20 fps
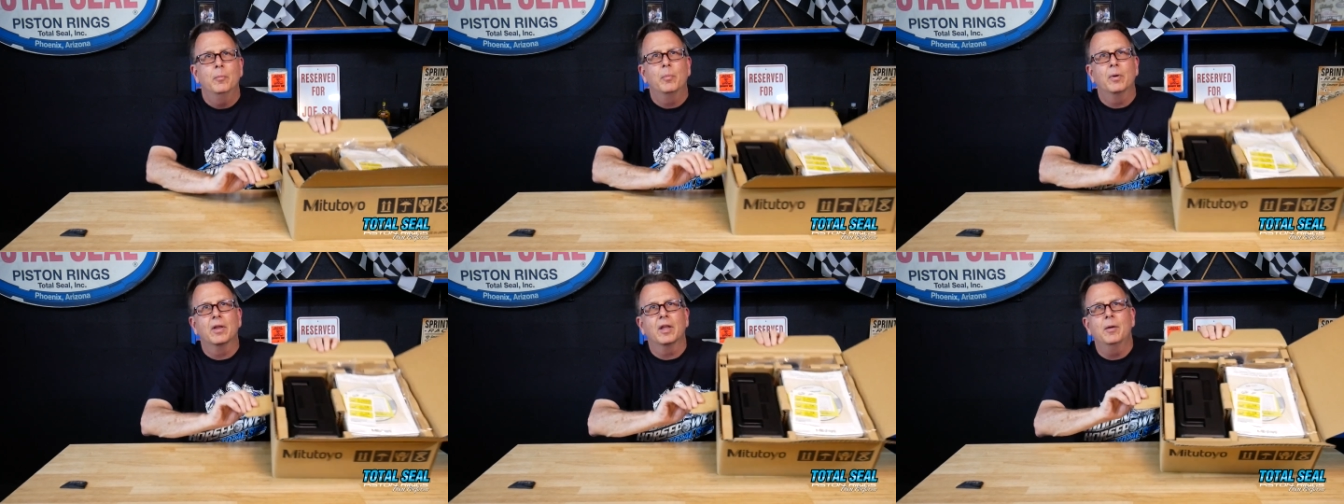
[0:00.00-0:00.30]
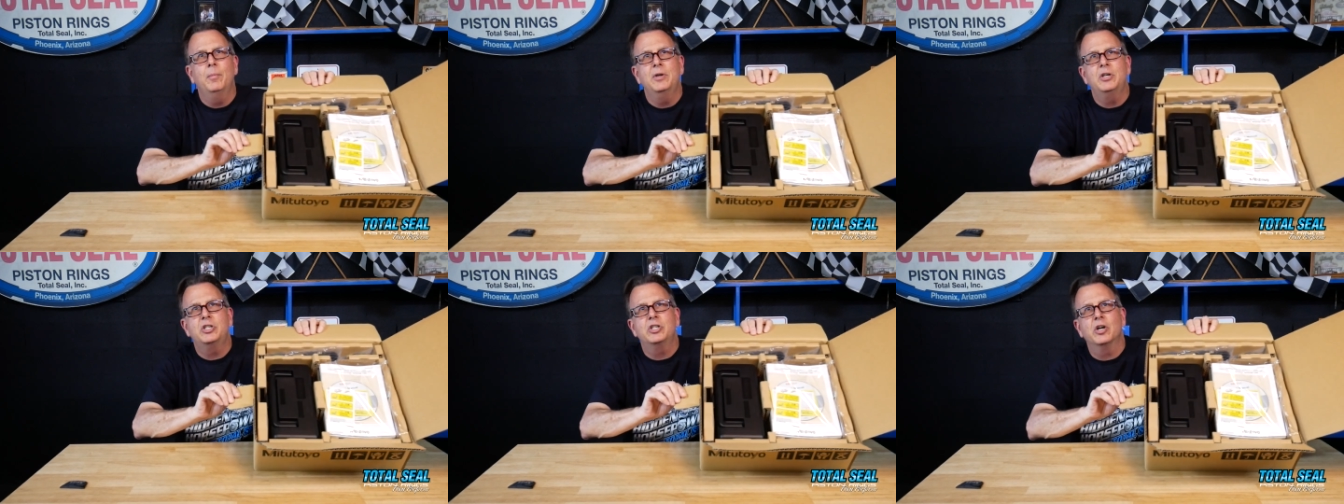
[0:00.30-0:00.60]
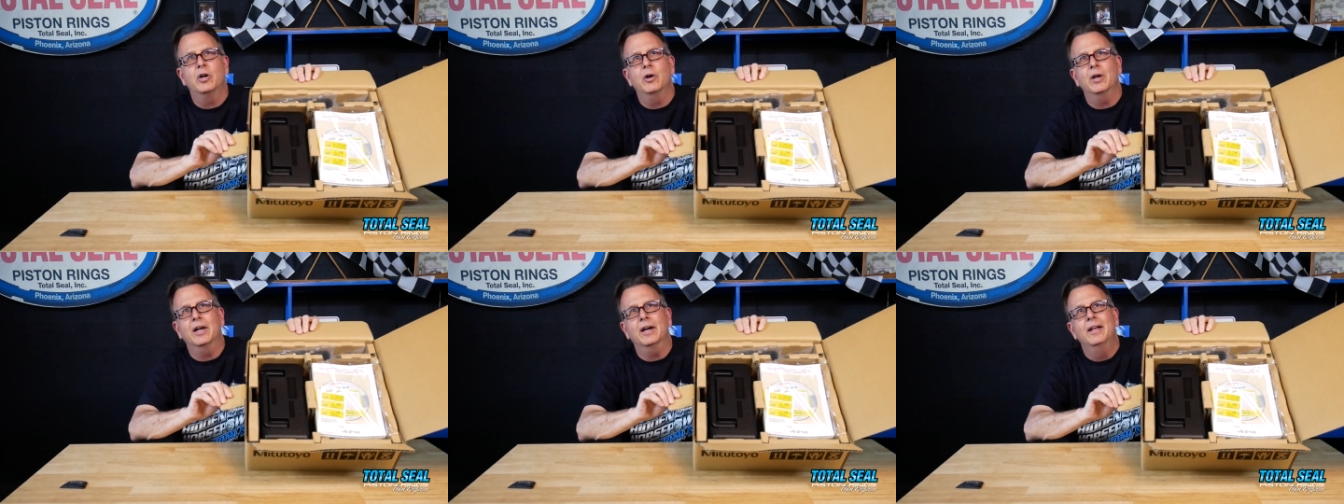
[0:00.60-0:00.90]
but let me
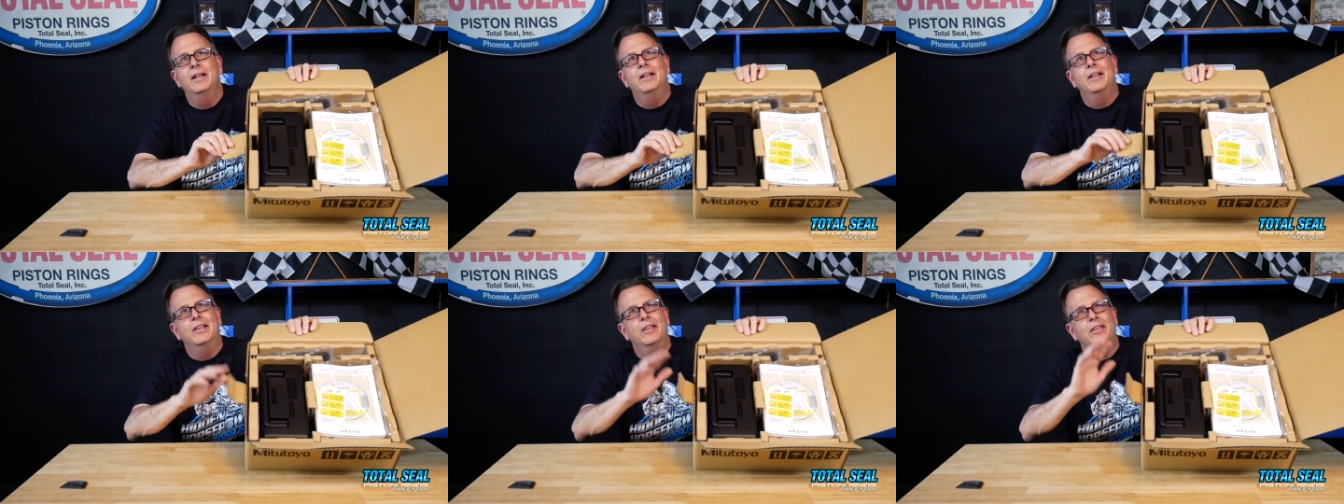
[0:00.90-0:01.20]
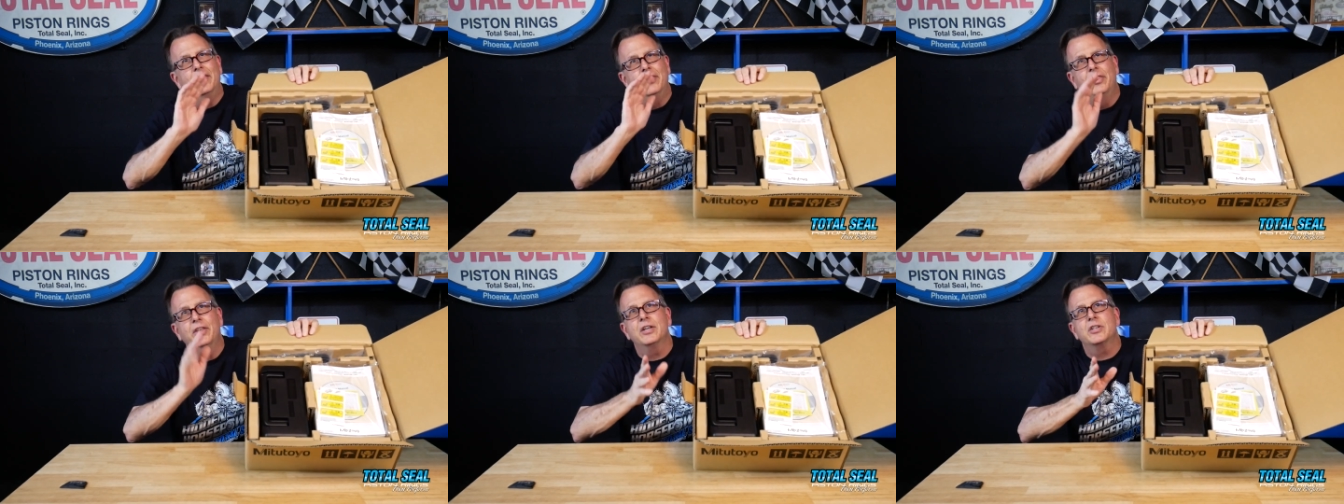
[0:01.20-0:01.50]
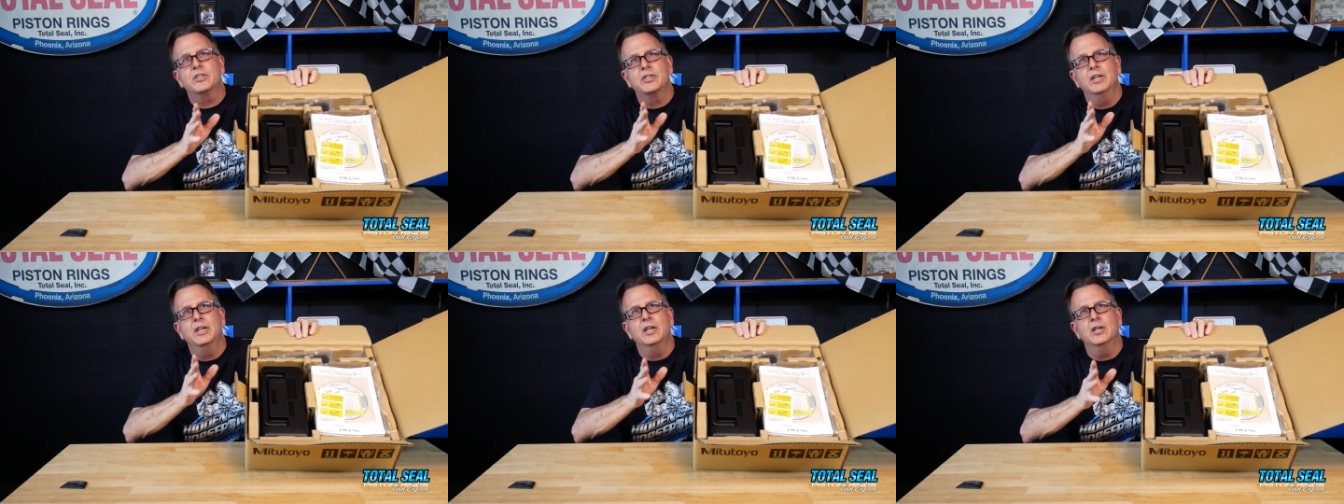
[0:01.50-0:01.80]
show you.
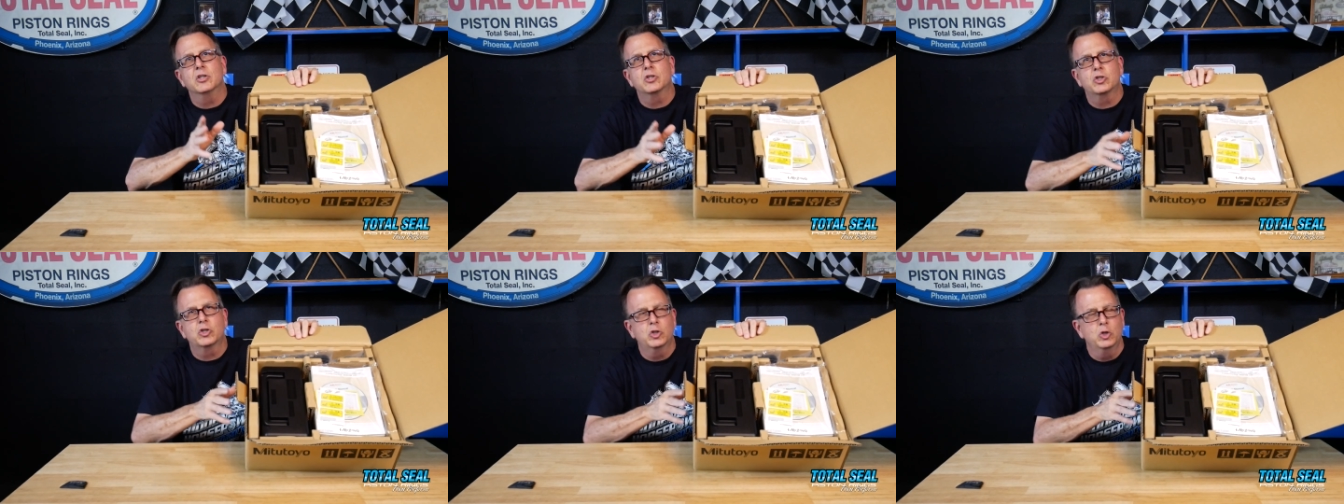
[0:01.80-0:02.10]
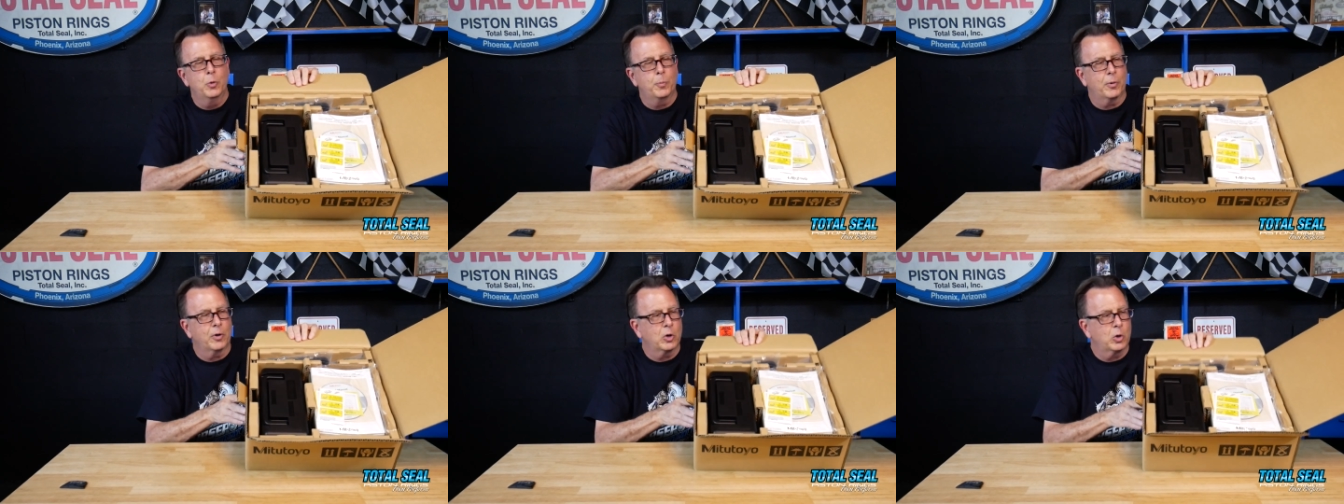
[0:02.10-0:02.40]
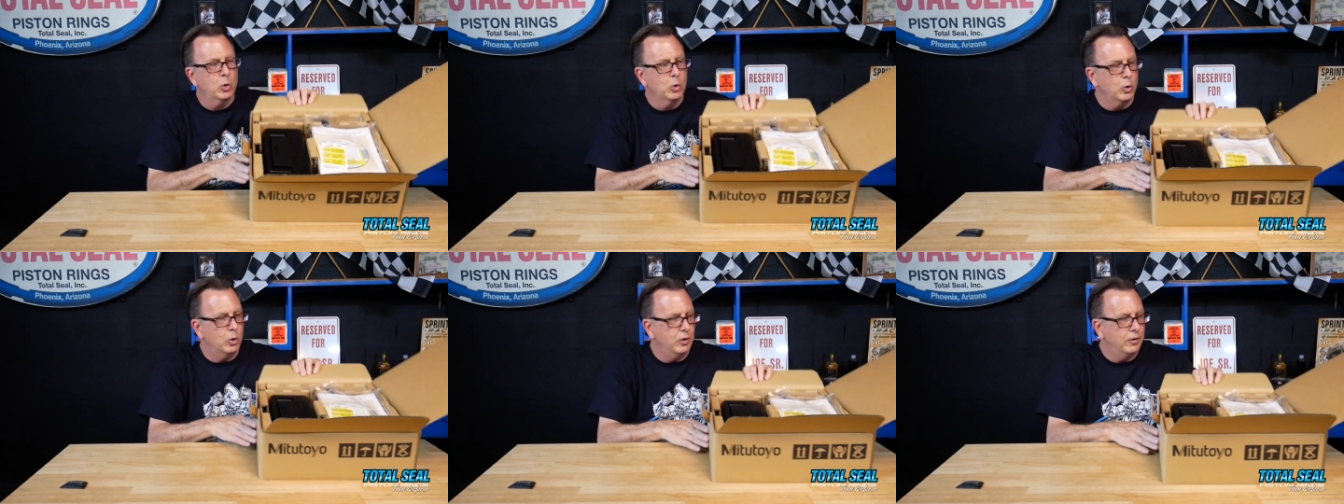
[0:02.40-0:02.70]
This thing is super
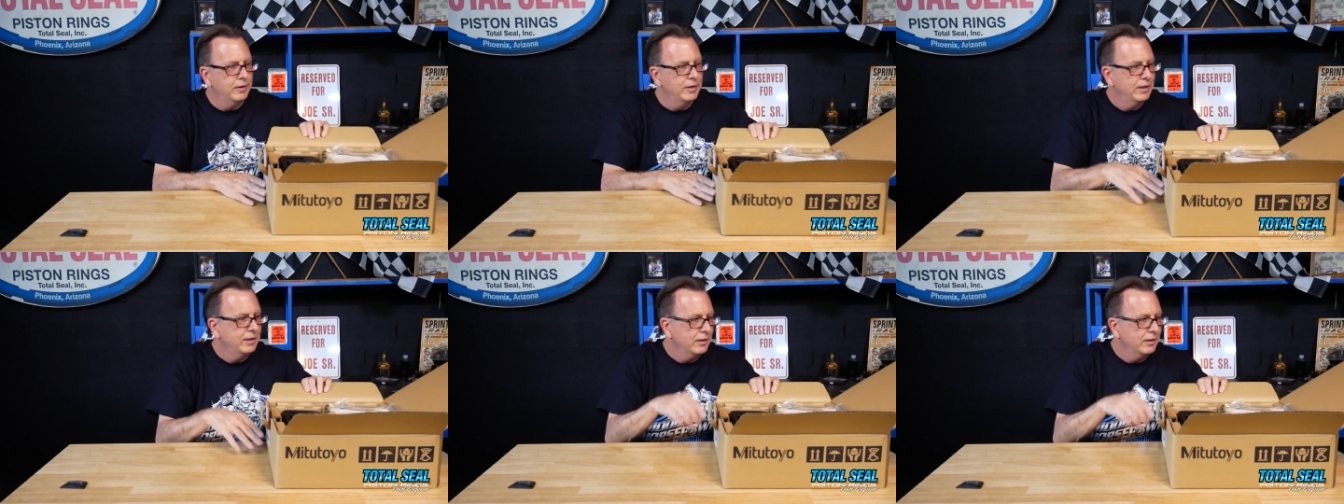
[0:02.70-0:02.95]
cool.